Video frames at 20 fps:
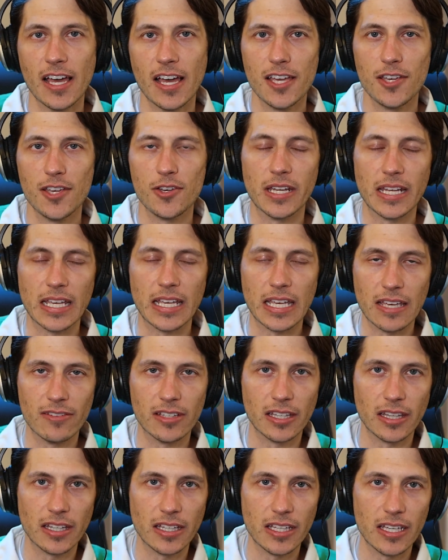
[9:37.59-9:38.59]
you can
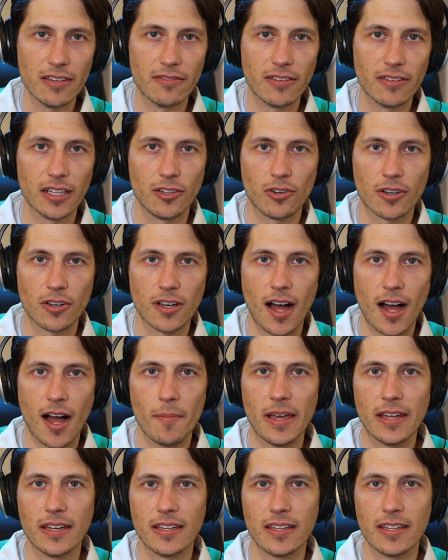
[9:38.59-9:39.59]
even leave a little
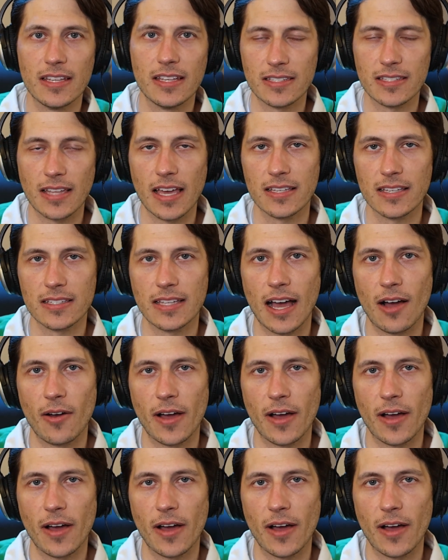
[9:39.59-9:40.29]
comment these days now,